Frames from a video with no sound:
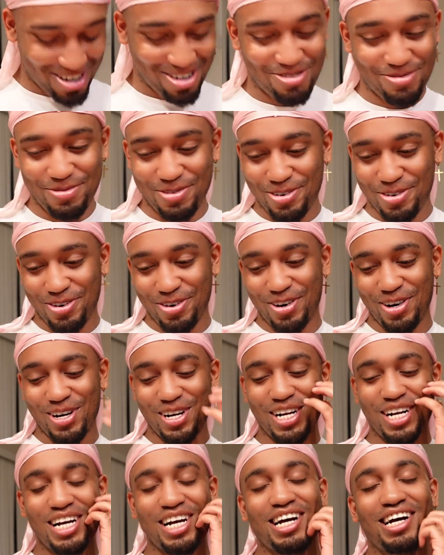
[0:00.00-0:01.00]
no more.
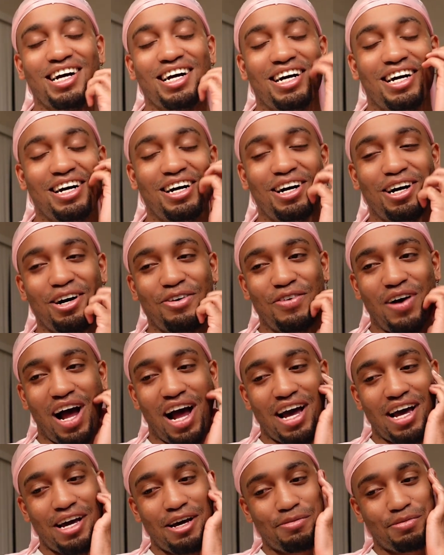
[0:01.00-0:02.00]
I
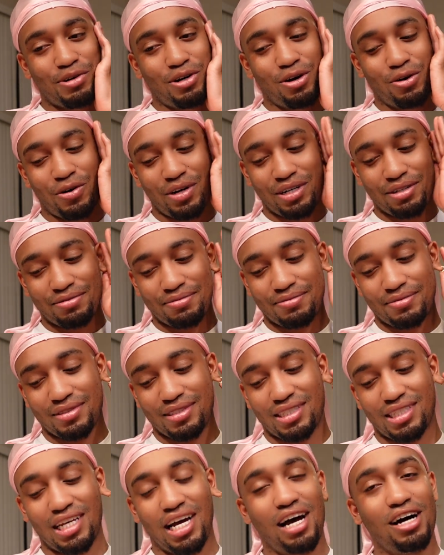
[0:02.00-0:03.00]
am going.
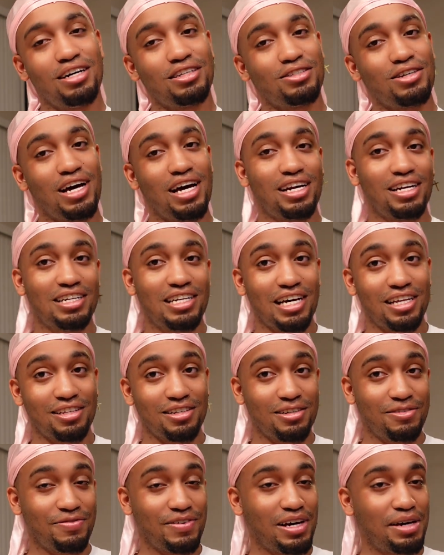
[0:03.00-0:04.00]
I also had a death
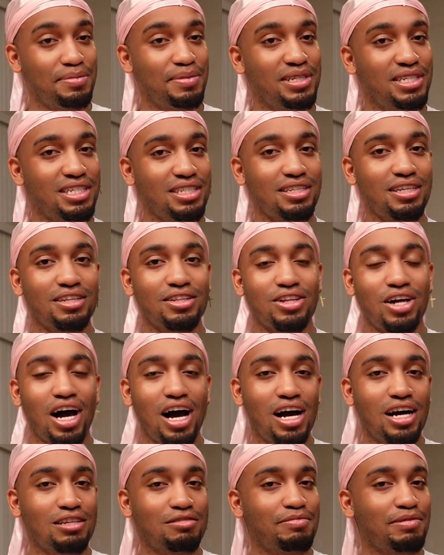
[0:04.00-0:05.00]
in the family. Just a
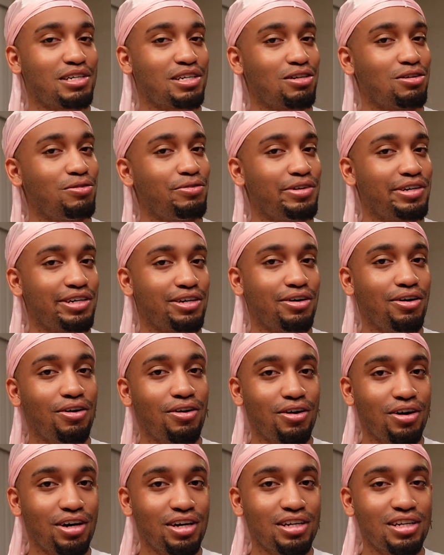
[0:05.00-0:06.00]
lot has been going
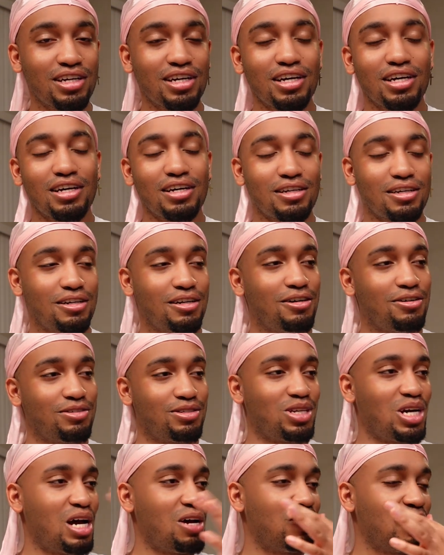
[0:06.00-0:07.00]
on, you know,
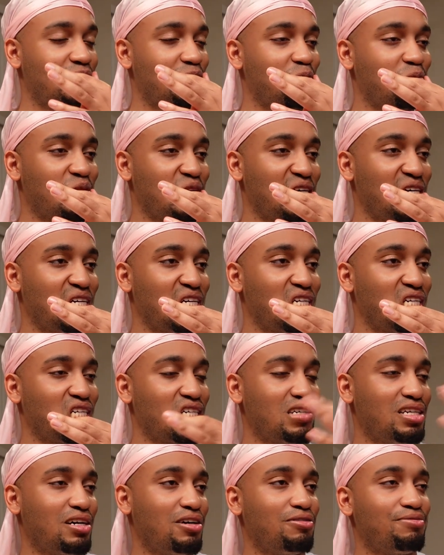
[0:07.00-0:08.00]
so I've just been,
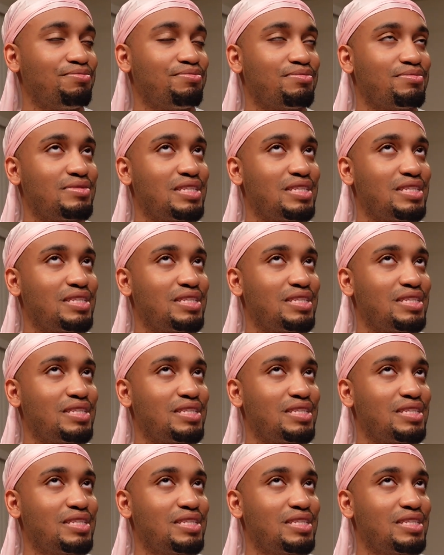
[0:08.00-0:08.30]
you know,